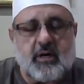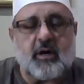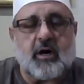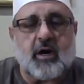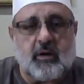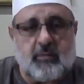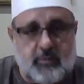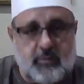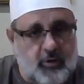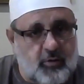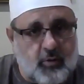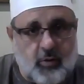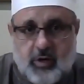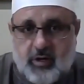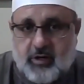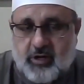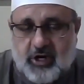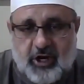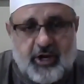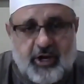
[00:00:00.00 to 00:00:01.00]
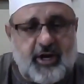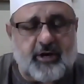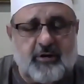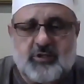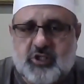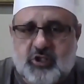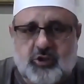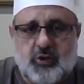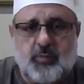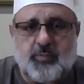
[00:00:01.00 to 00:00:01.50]
in a clear,
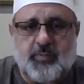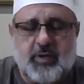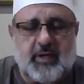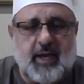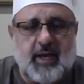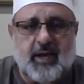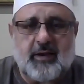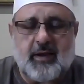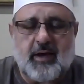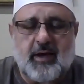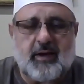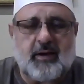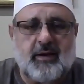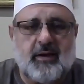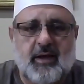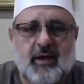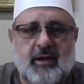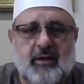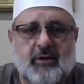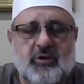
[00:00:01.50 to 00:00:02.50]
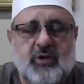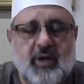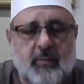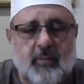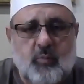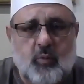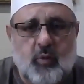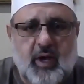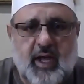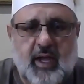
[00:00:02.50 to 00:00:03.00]
stupid, and
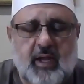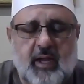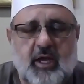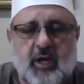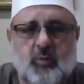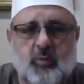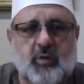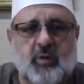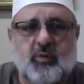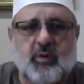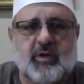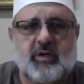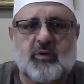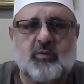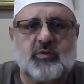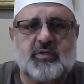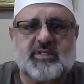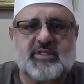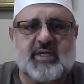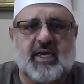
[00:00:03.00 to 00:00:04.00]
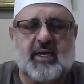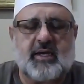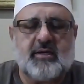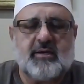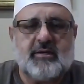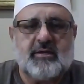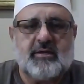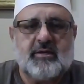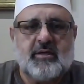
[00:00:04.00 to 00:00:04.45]
dumb way, he would say,